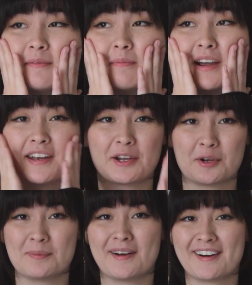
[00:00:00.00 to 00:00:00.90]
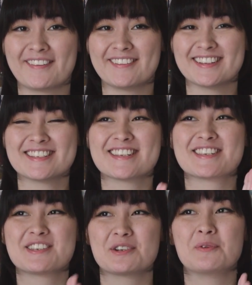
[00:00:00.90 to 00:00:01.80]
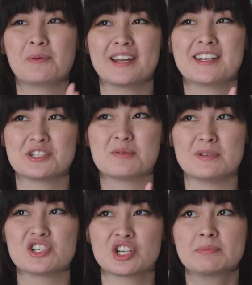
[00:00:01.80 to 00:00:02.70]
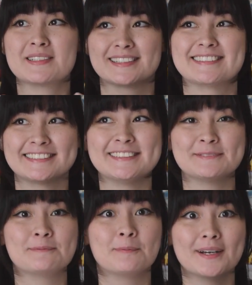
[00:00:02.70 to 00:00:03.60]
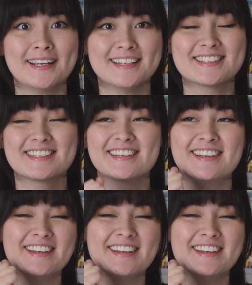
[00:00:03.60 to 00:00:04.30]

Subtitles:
My Nekopara ones are still waiting to be shipped and I can't wait.